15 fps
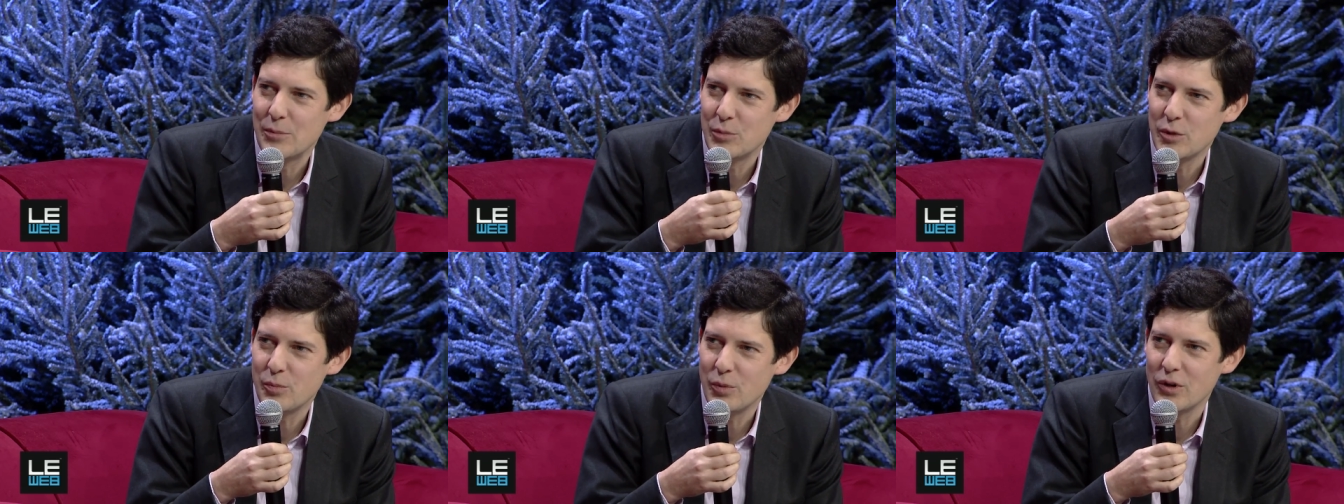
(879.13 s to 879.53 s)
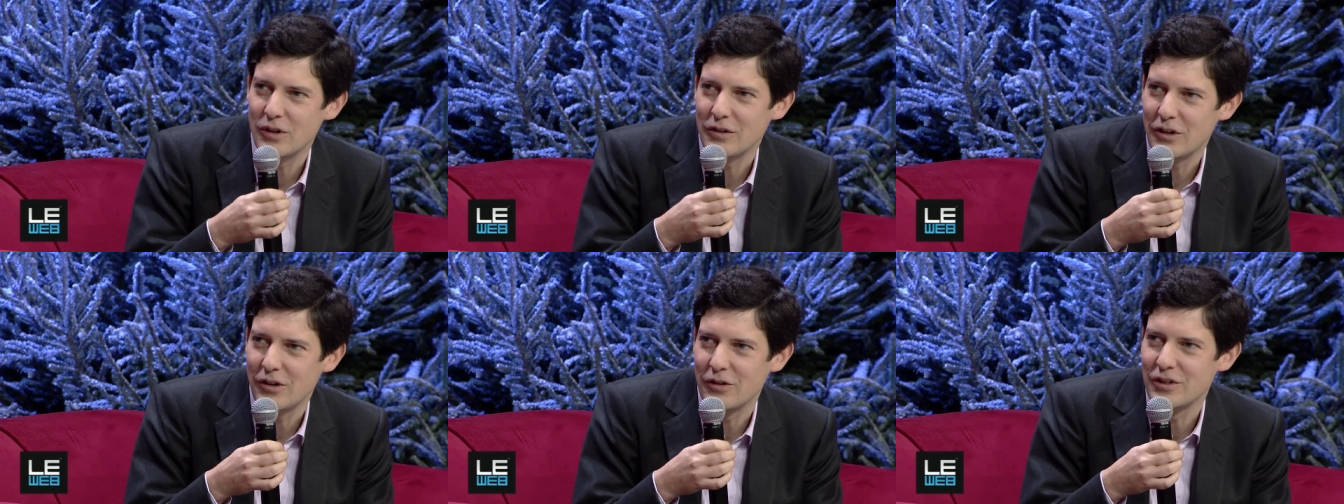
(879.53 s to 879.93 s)

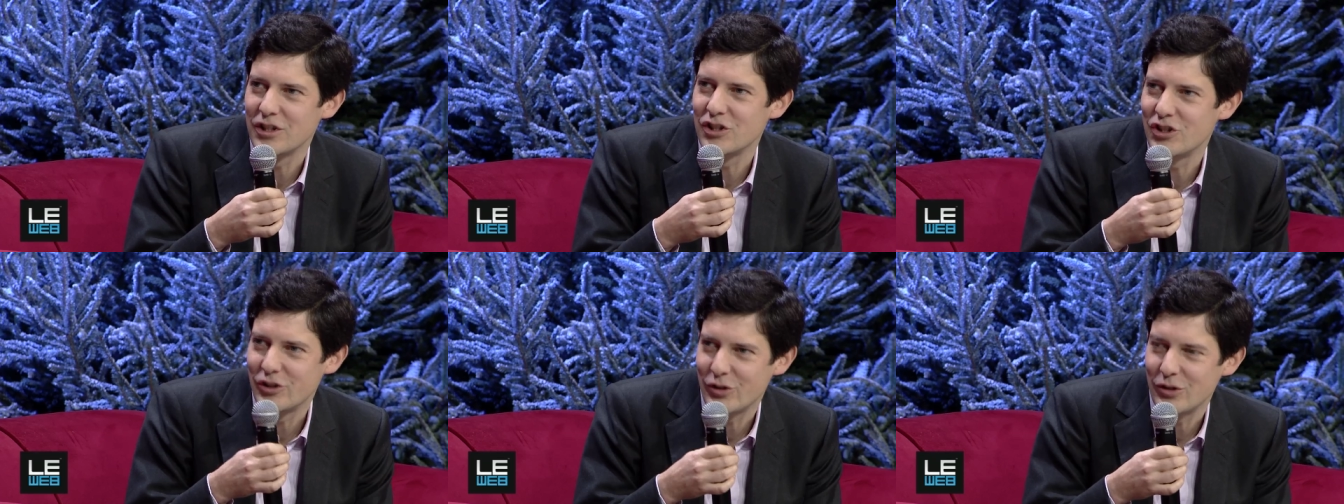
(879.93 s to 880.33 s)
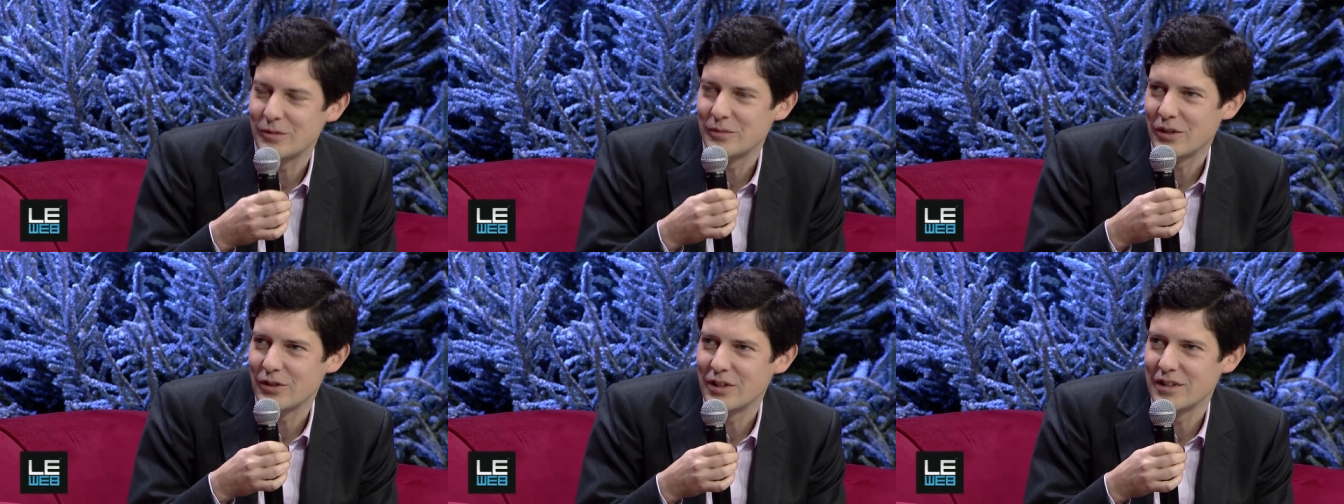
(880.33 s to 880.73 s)
people on digital,
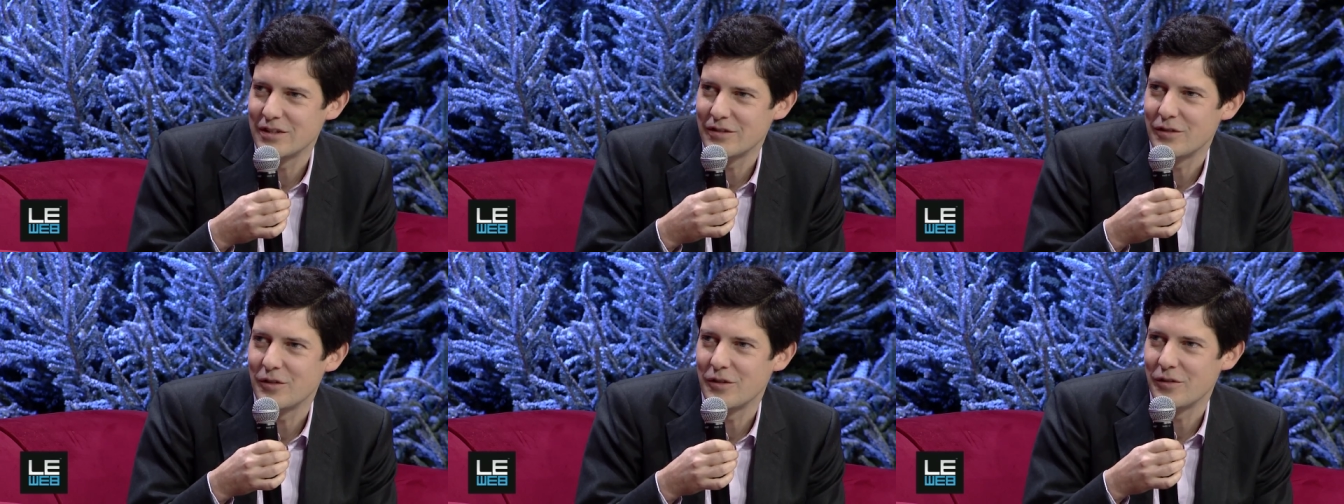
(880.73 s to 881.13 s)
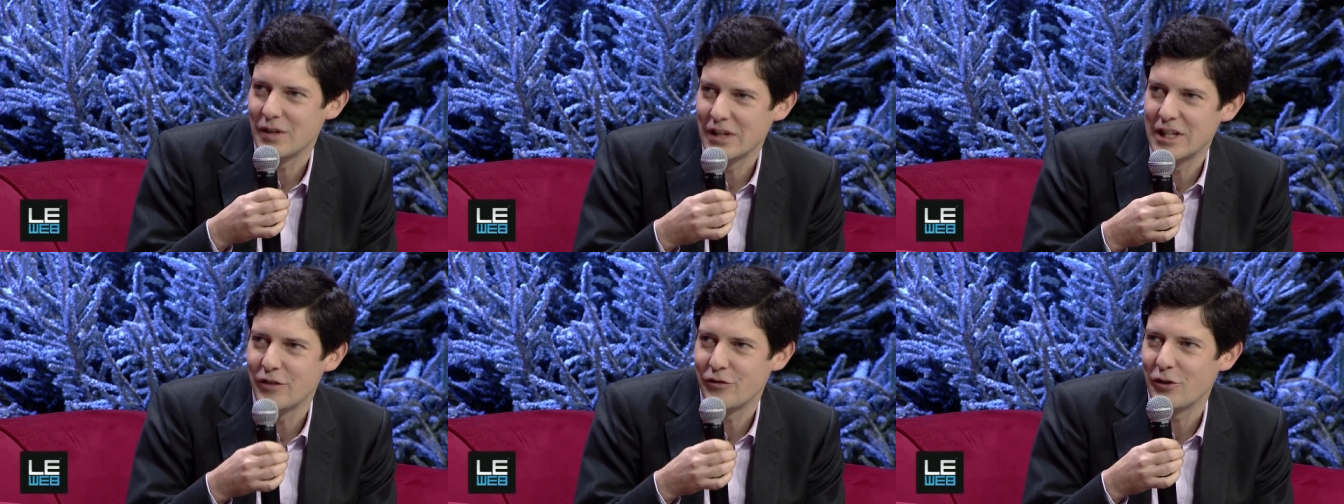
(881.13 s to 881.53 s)
and it's
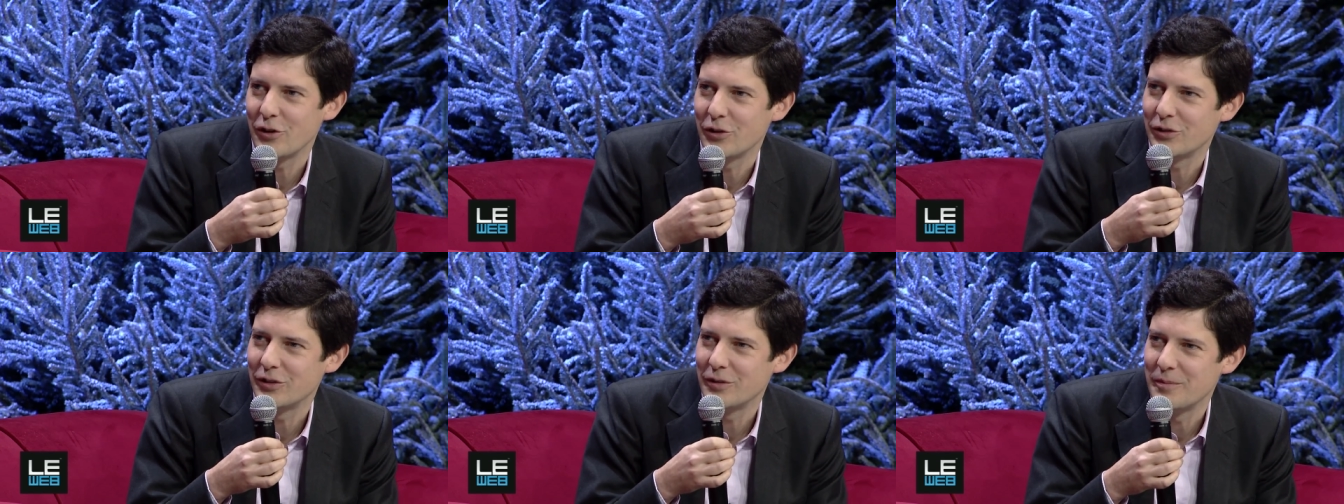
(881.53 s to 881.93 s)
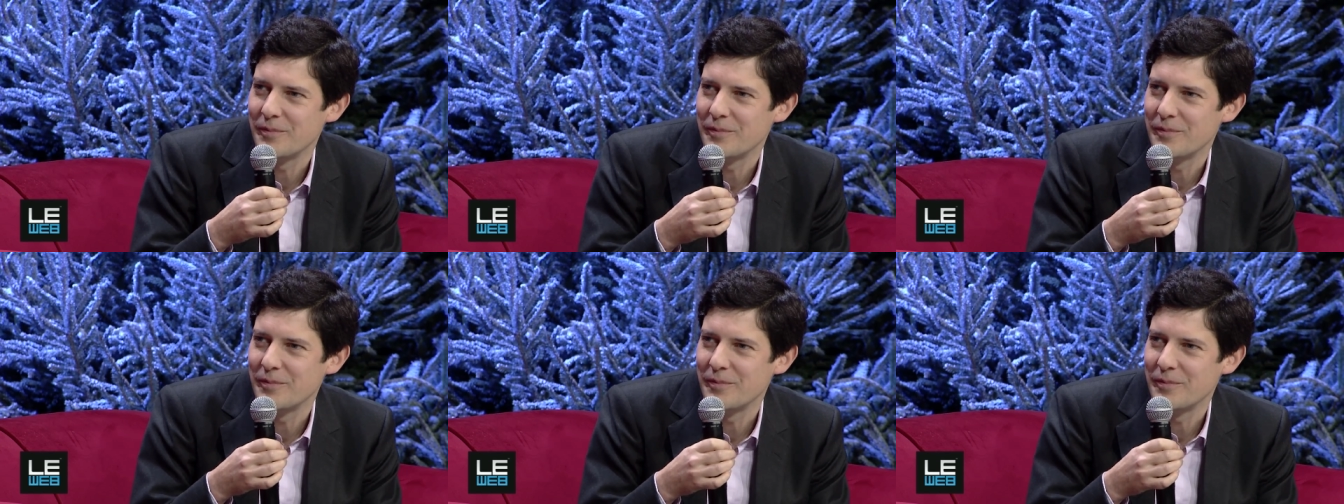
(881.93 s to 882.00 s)
key for us.